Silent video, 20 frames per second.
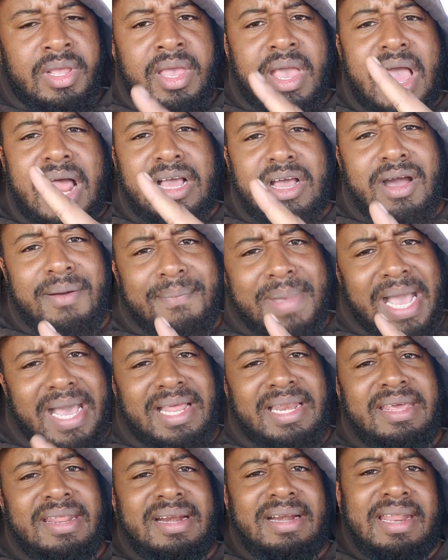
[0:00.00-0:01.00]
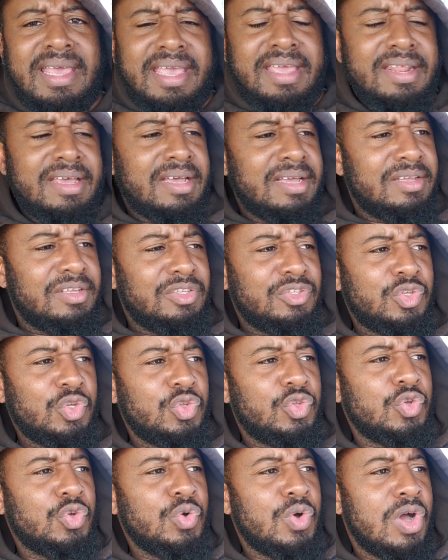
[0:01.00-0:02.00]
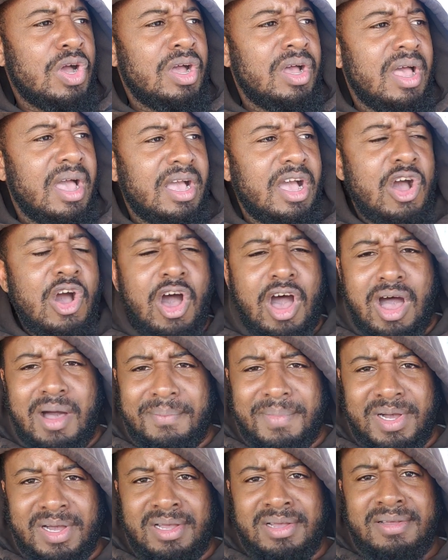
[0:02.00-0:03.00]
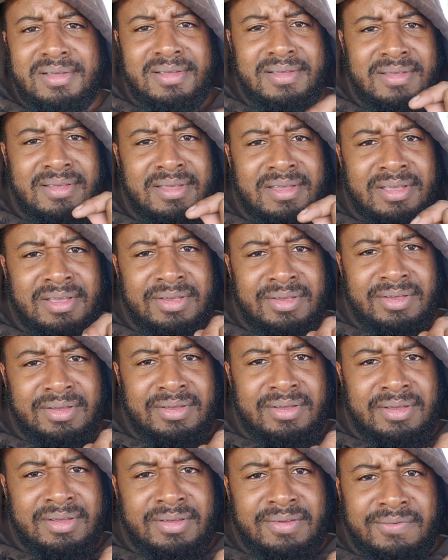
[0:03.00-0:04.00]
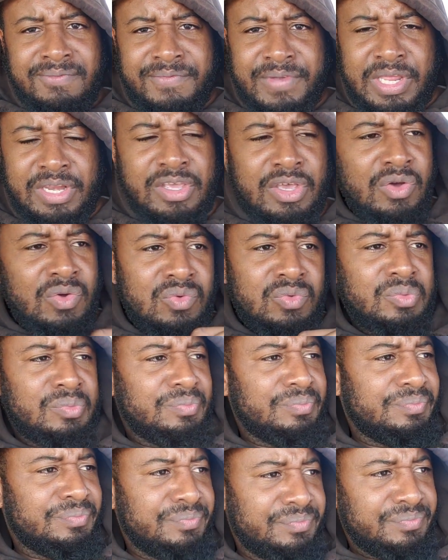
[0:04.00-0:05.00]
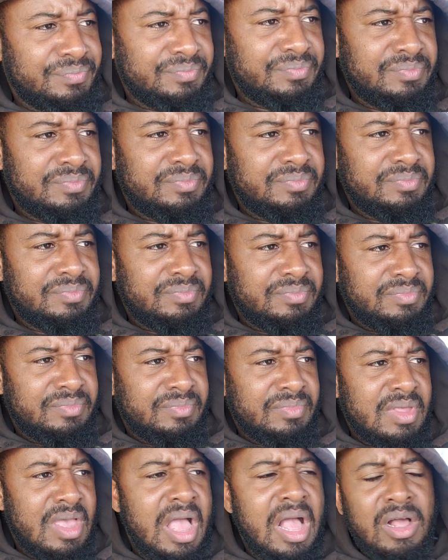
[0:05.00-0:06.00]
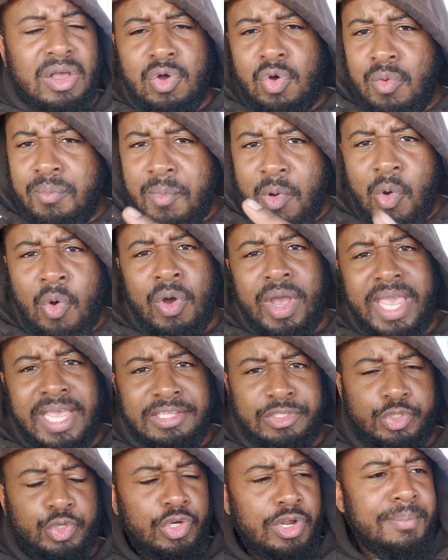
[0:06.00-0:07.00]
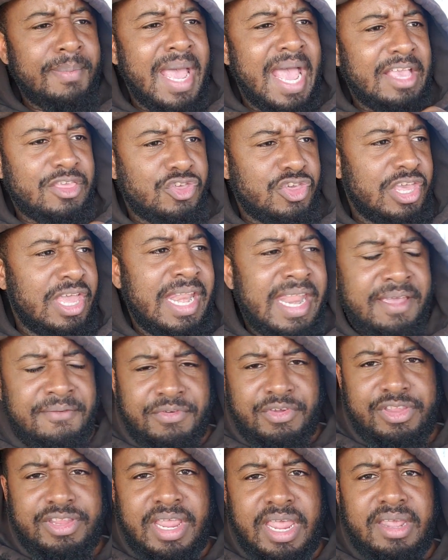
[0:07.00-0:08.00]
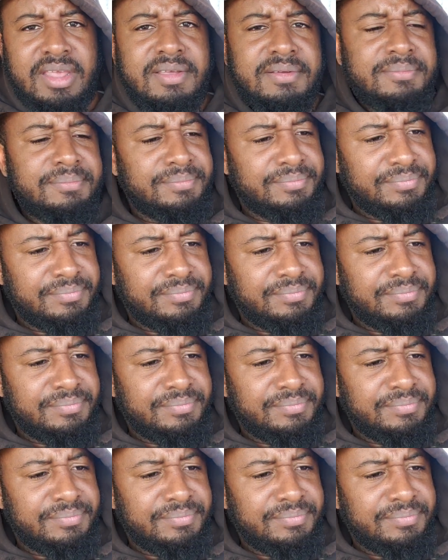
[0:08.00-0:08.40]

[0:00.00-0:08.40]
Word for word: I'll come back a little later to do a, a calmer video. I'll go more into the match and everything.